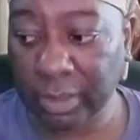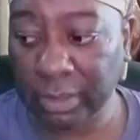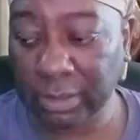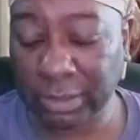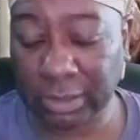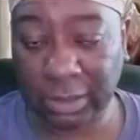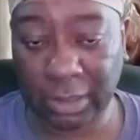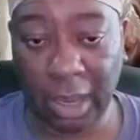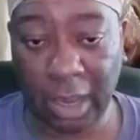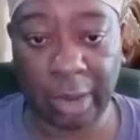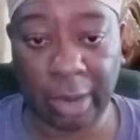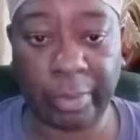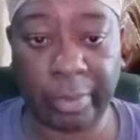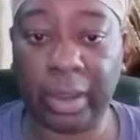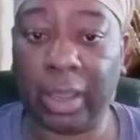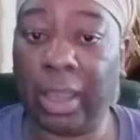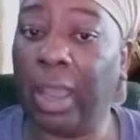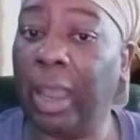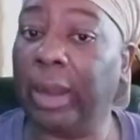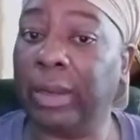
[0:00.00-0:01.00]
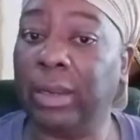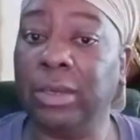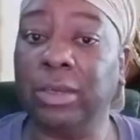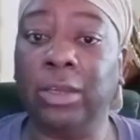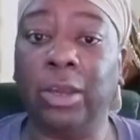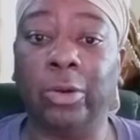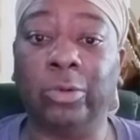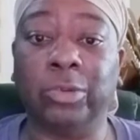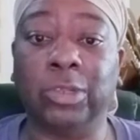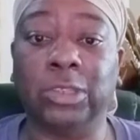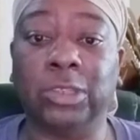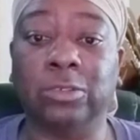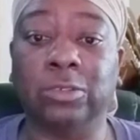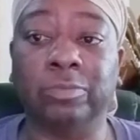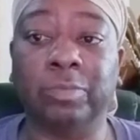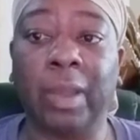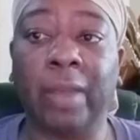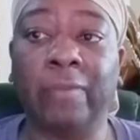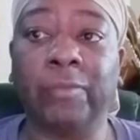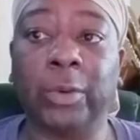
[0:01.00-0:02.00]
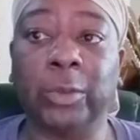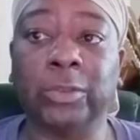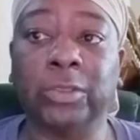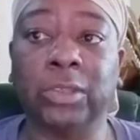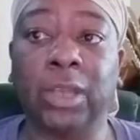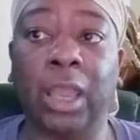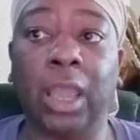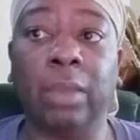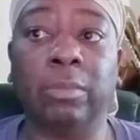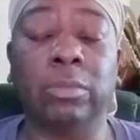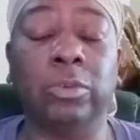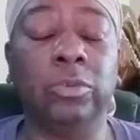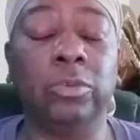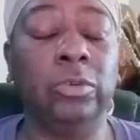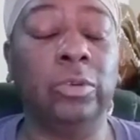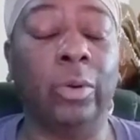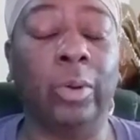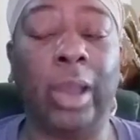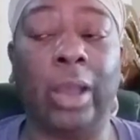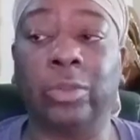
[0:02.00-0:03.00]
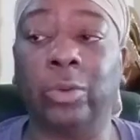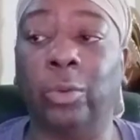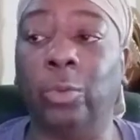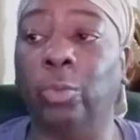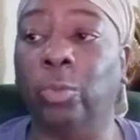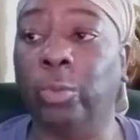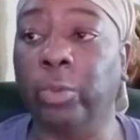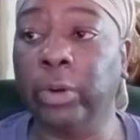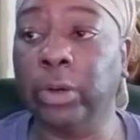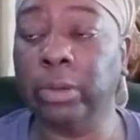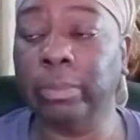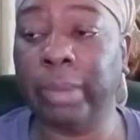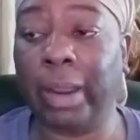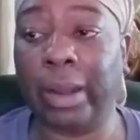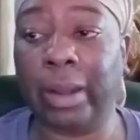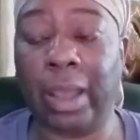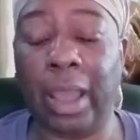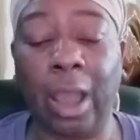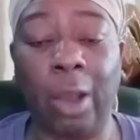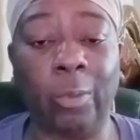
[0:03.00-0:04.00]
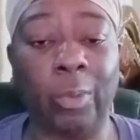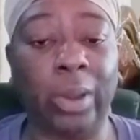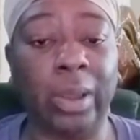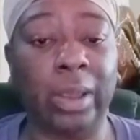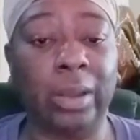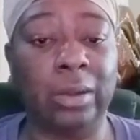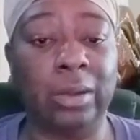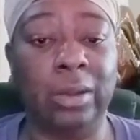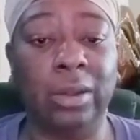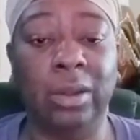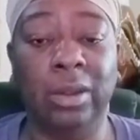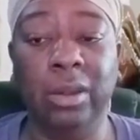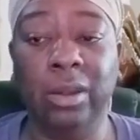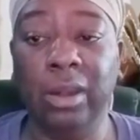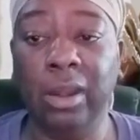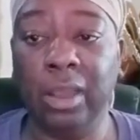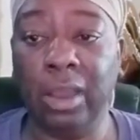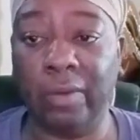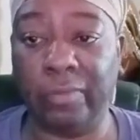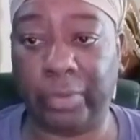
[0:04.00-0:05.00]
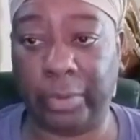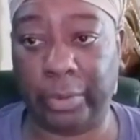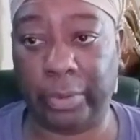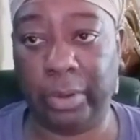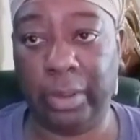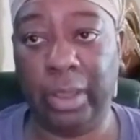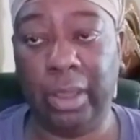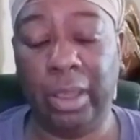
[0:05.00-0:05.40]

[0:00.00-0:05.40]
It's called a break. I didn't know. This was my first time. You don't have to worry about it. I would never,